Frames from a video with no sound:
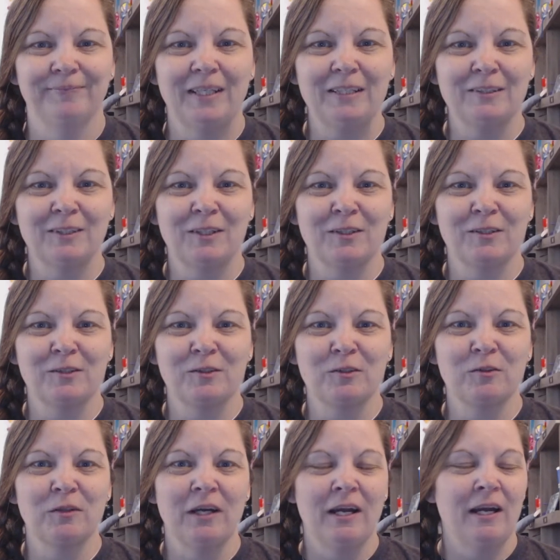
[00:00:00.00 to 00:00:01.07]

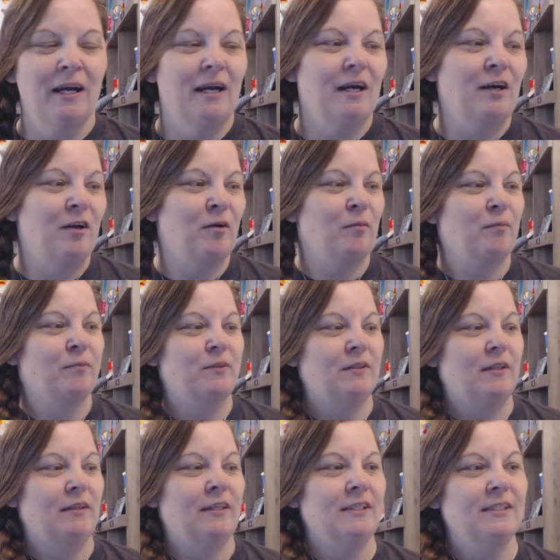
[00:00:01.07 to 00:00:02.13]
Hello.
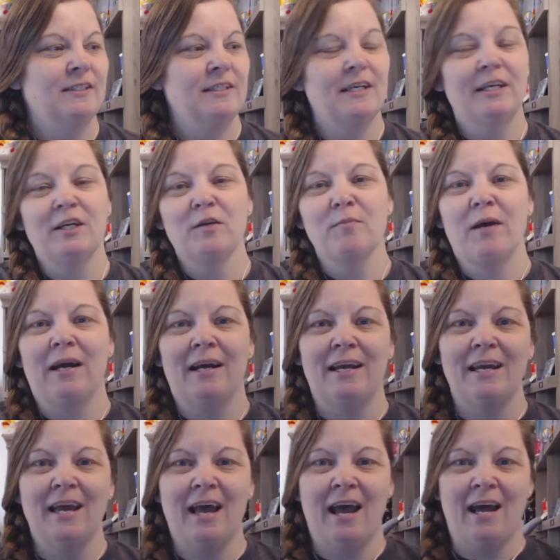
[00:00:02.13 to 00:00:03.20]
This time
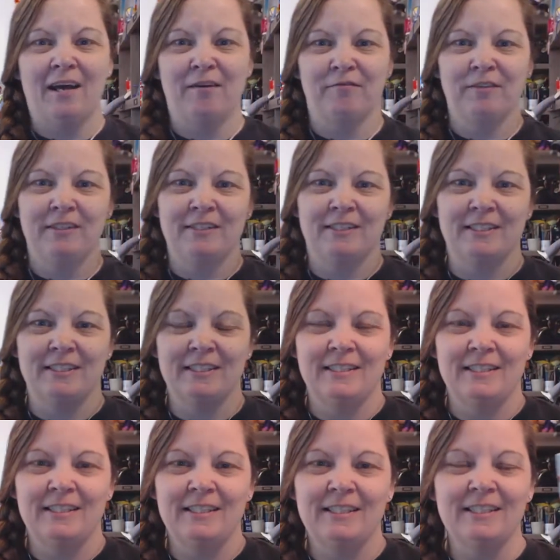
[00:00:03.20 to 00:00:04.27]
I have a
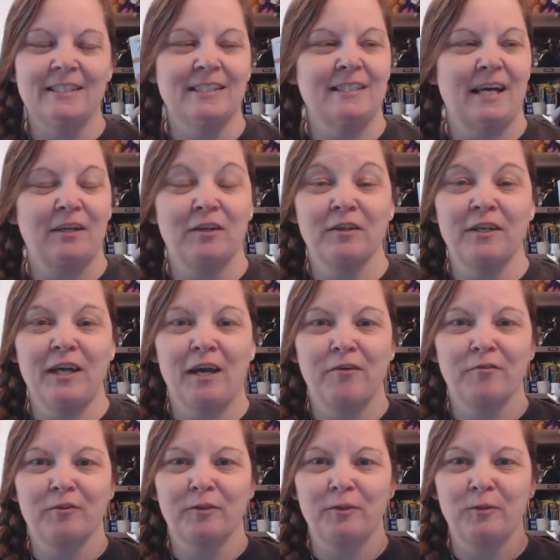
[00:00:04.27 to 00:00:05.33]
Disney's Saturday
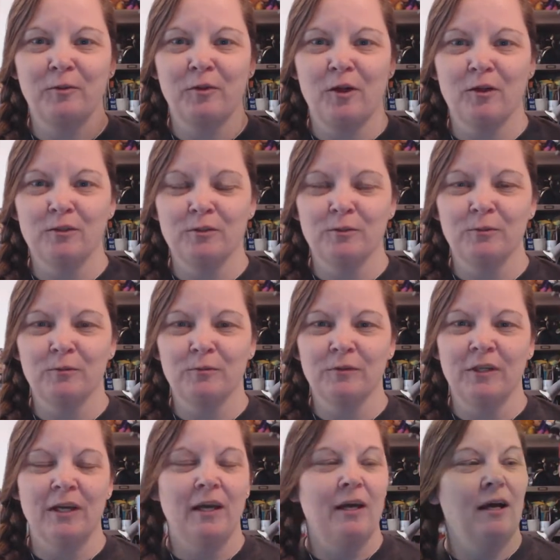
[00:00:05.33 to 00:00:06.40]
Afternoon
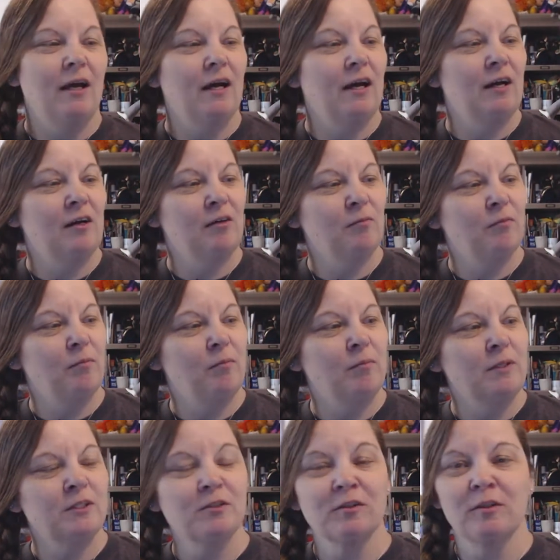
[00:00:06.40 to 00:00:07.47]
cartoon
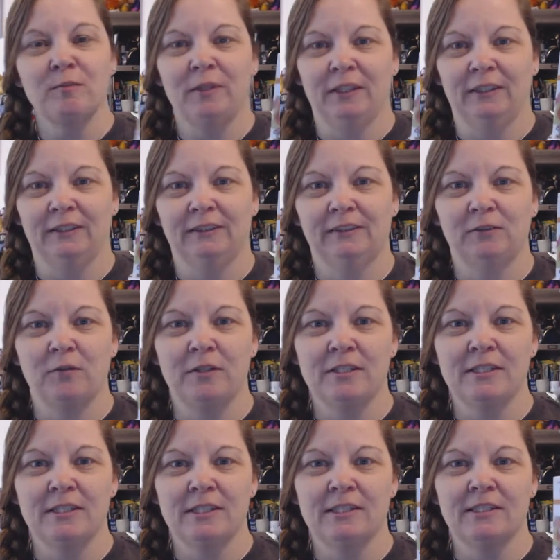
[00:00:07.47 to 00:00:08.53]
mystery minis. So this
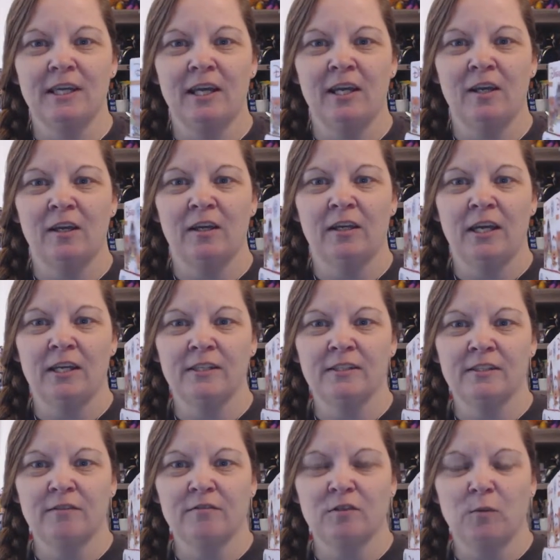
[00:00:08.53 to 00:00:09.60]
is a
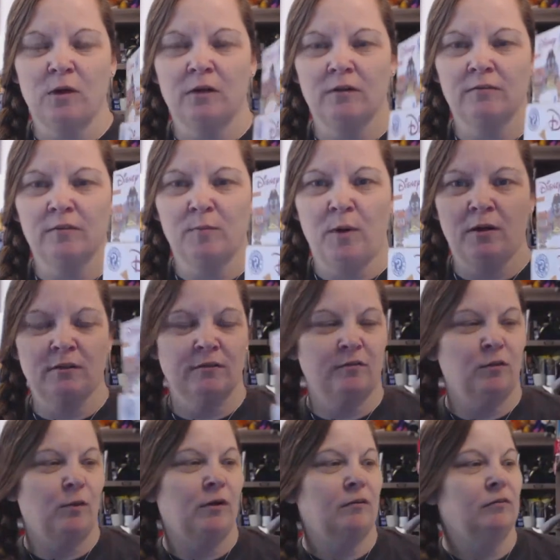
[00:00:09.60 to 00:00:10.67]
case of 12, a box of
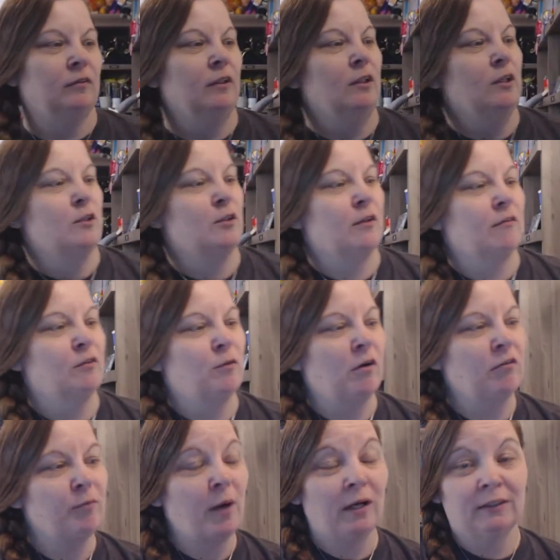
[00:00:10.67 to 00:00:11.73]
12. So
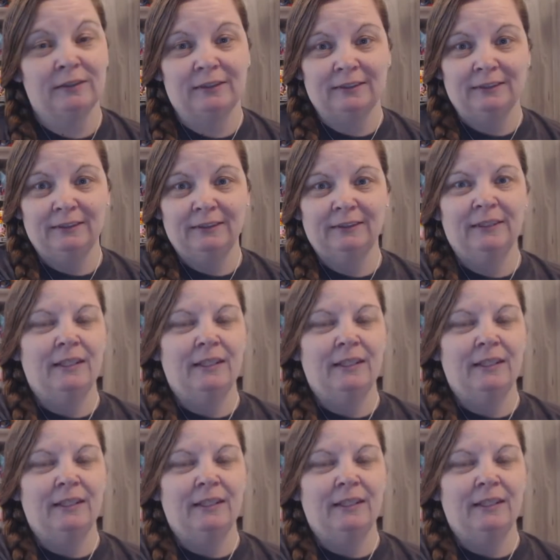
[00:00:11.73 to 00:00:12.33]
12 boxes.